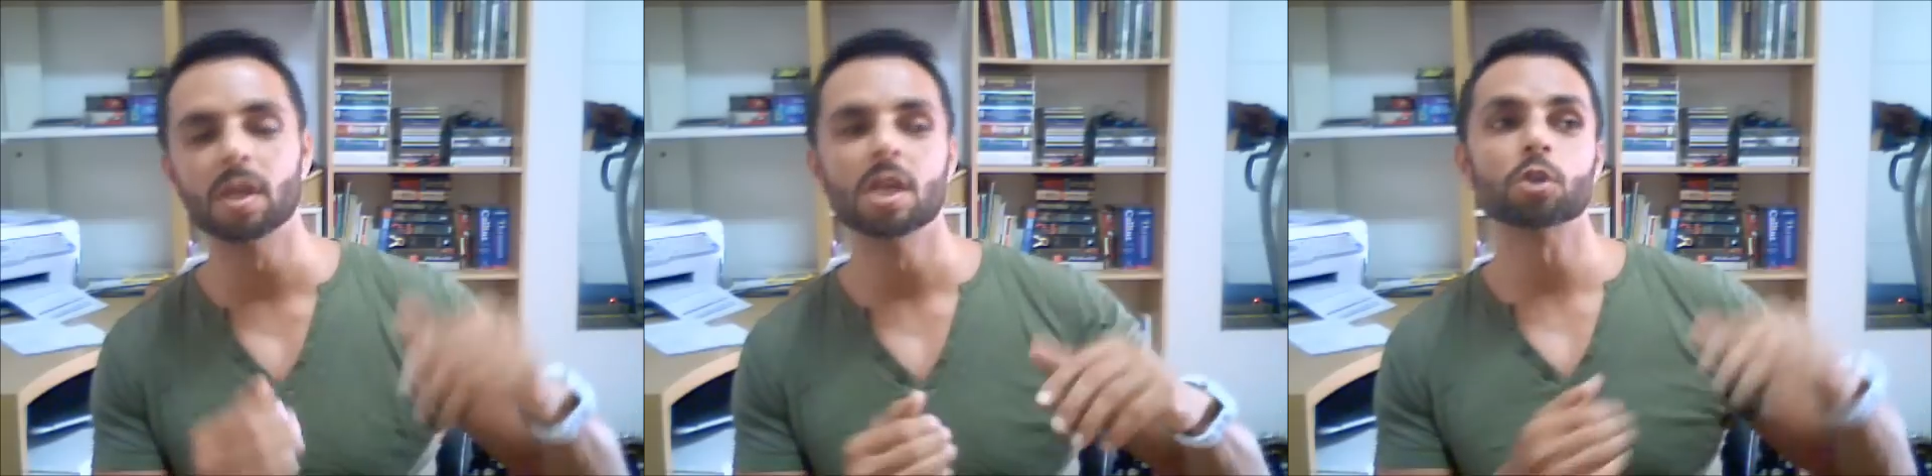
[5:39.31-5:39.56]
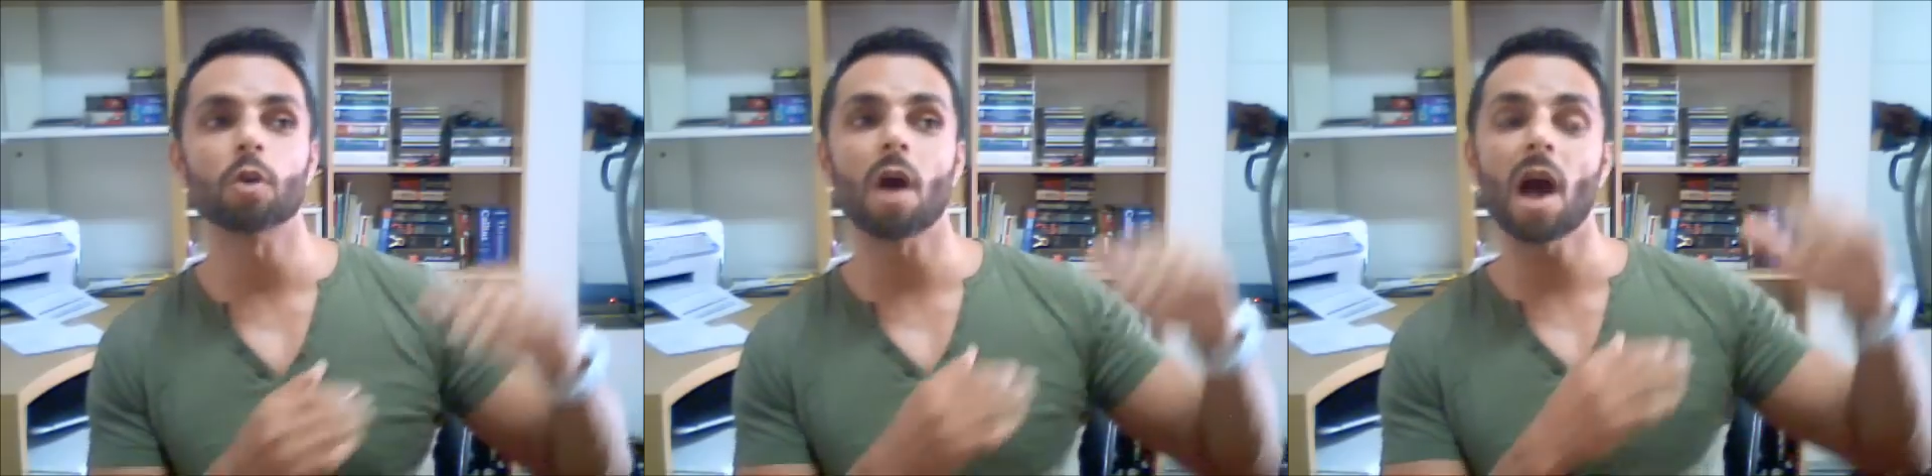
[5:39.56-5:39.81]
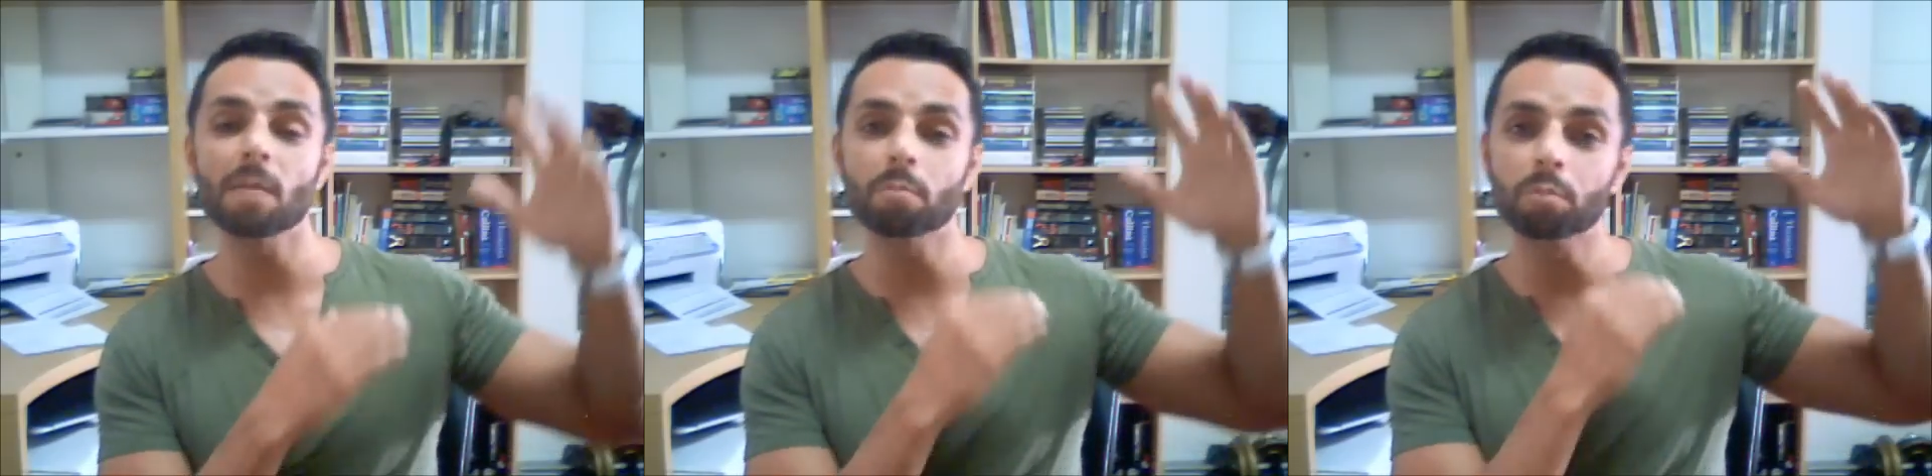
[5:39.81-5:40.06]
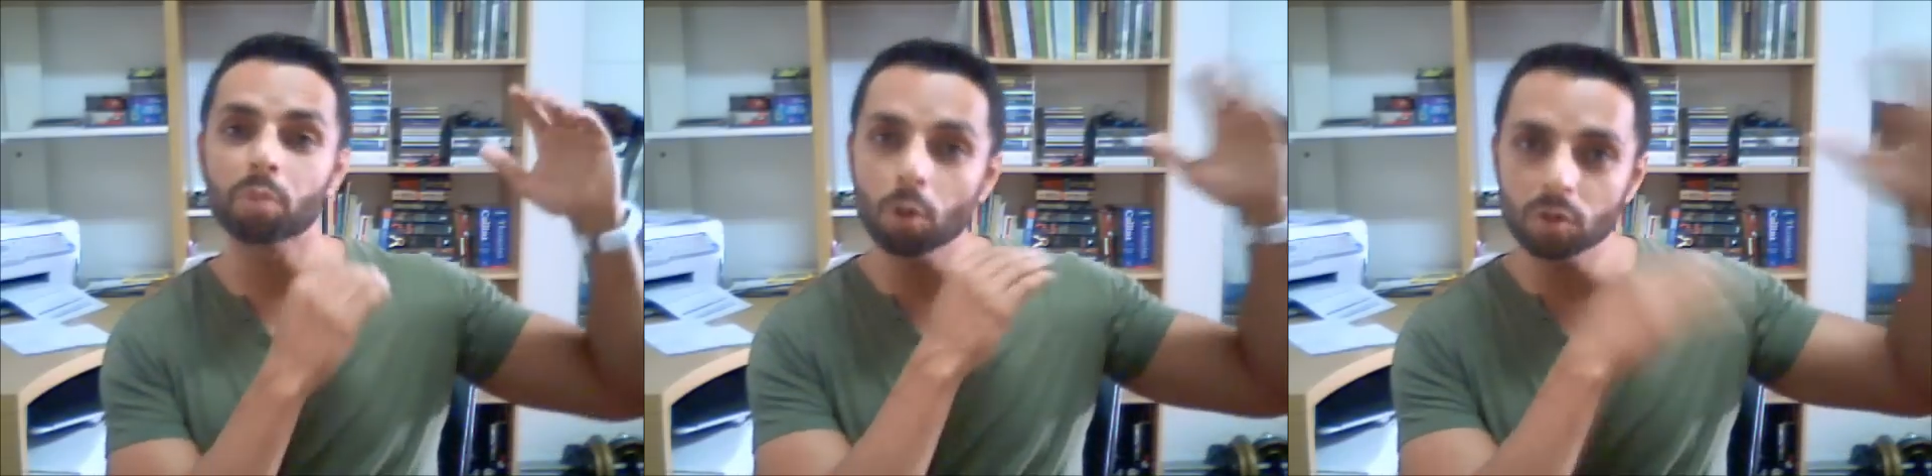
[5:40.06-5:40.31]
So a high
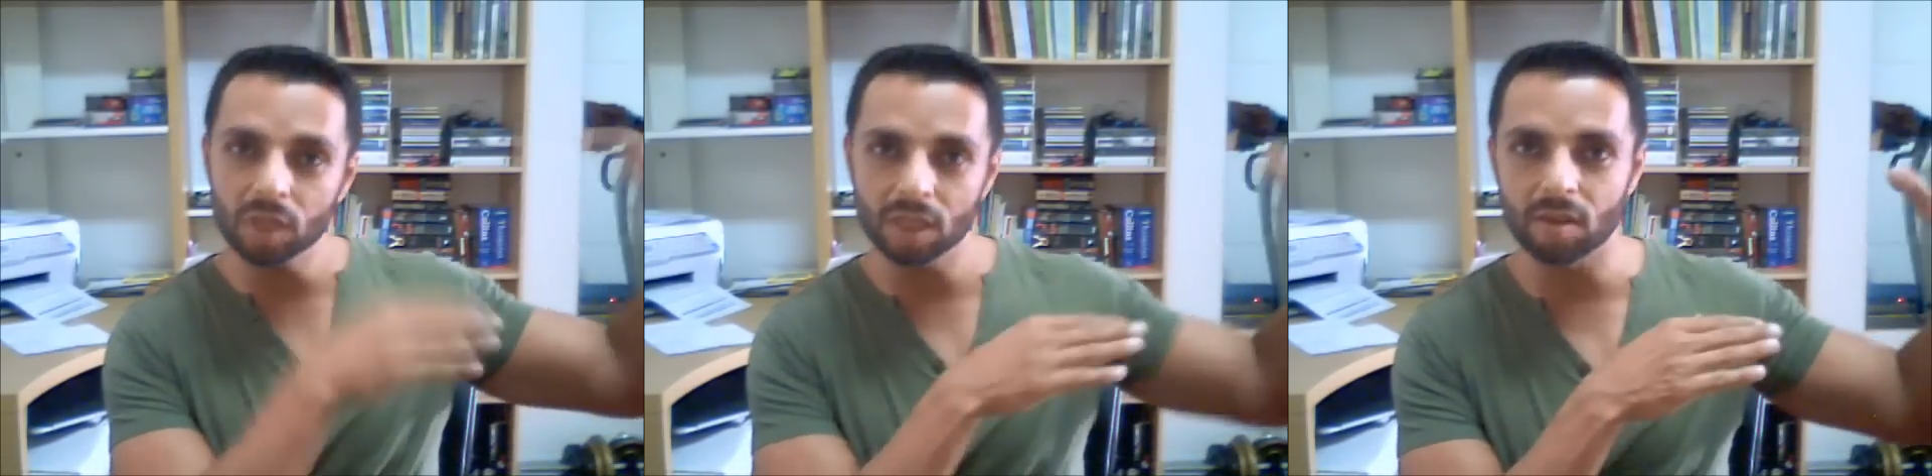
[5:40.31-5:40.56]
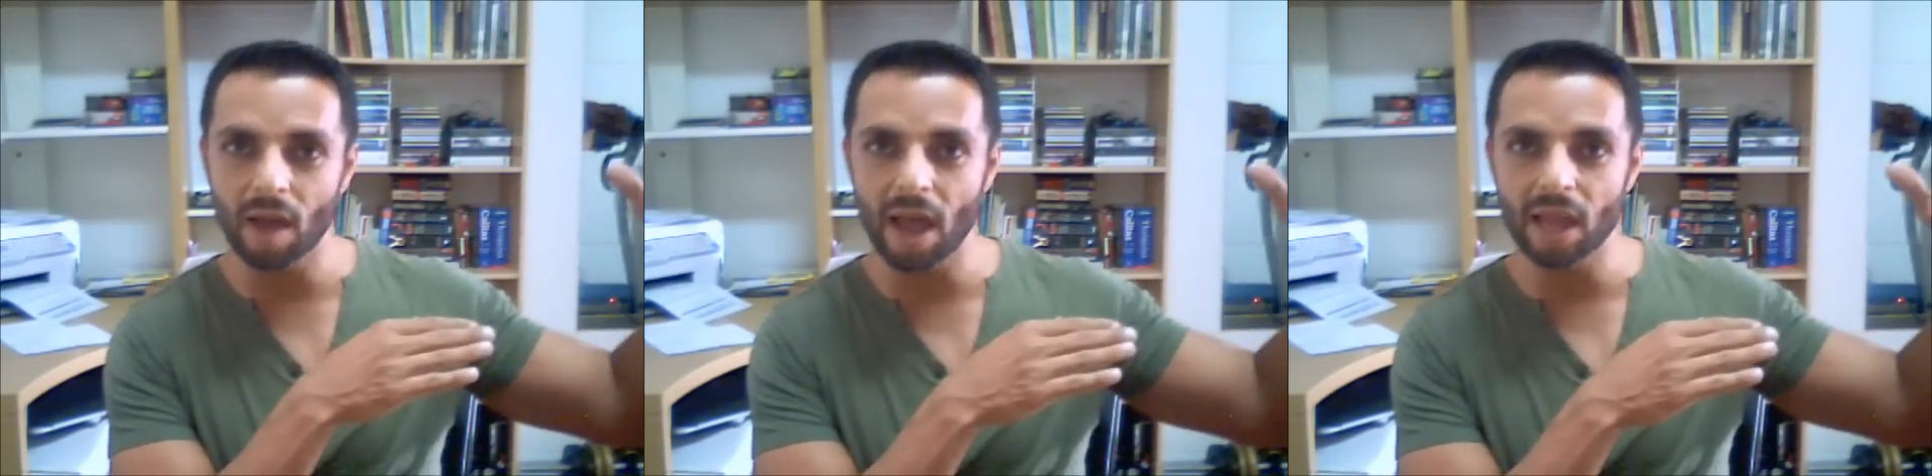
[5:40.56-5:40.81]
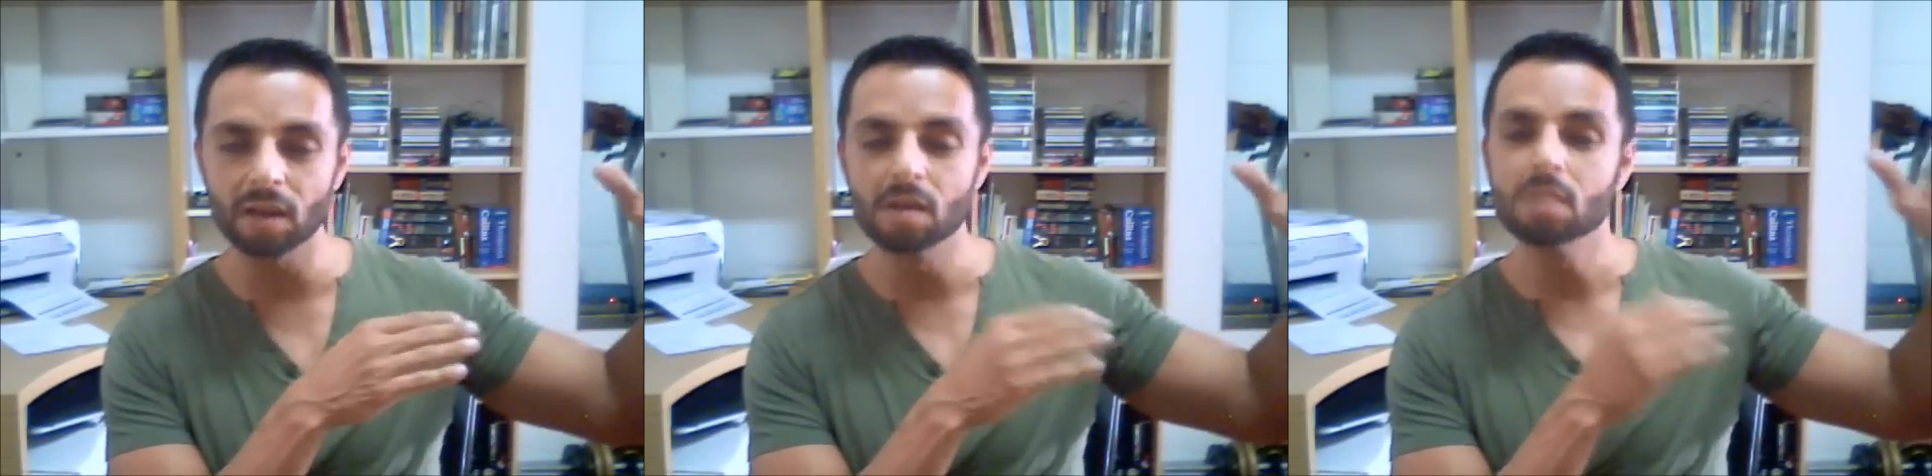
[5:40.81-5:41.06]
protein diet